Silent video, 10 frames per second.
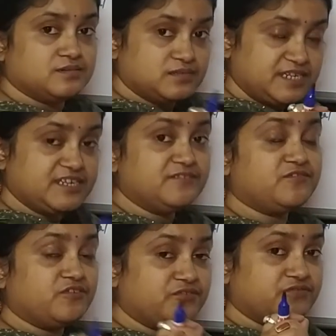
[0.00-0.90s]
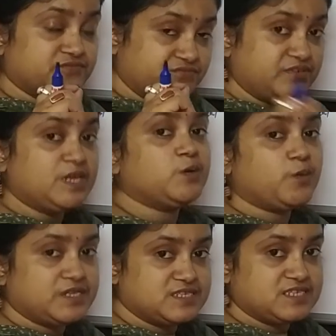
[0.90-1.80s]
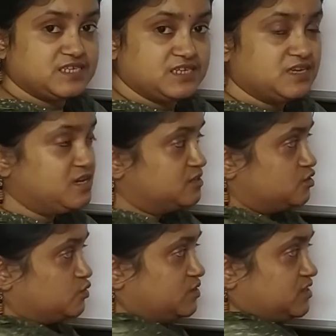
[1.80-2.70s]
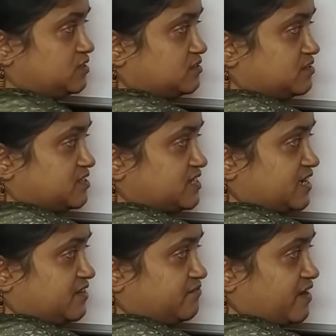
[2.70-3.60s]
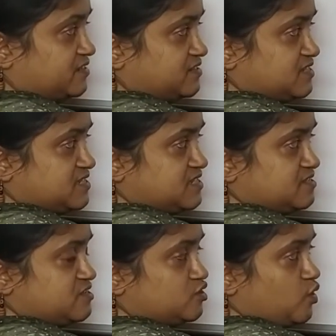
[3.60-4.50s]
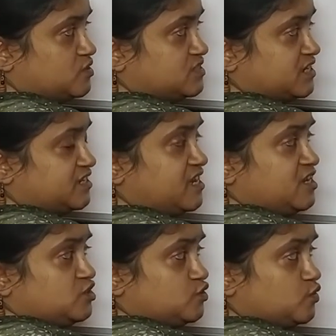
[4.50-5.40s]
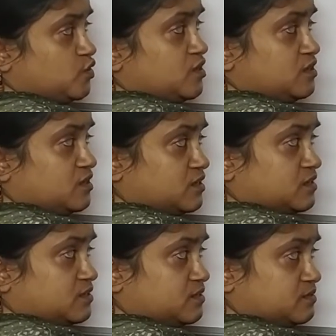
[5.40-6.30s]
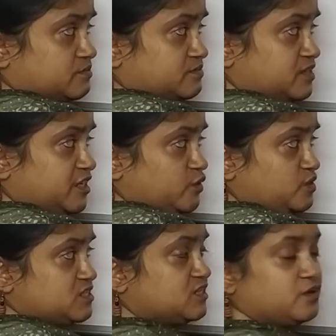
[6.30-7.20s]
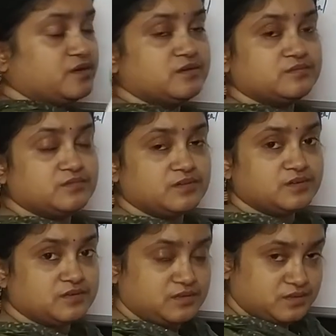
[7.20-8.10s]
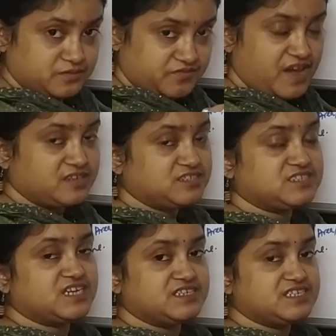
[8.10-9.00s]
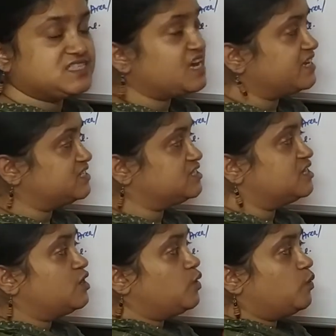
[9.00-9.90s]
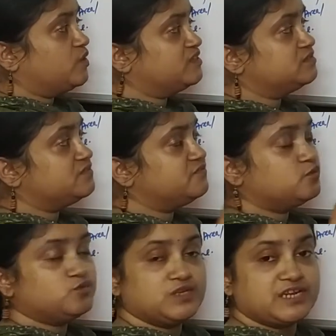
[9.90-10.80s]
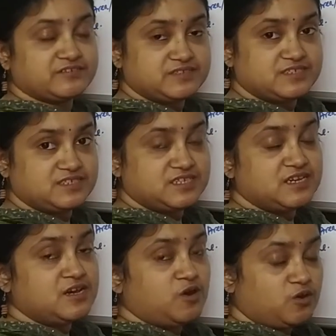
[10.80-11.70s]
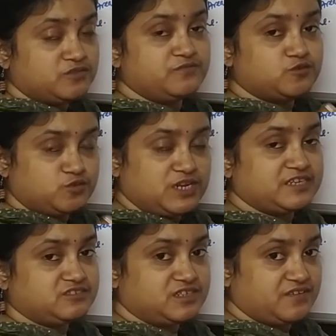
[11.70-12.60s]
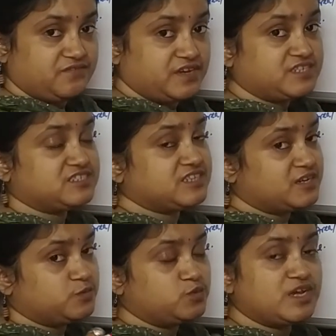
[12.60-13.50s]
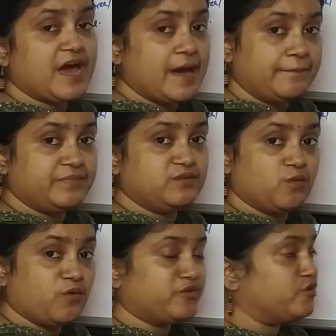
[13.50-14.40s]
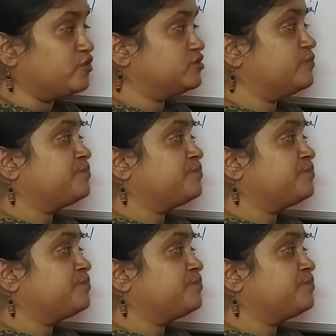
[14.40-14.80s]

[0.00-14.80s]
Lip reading: enough of frequency. So here the deciding factor, since this is constant, so nu is the factor that decides whether the photoelectricity or the photoelectric effect that would happen or not.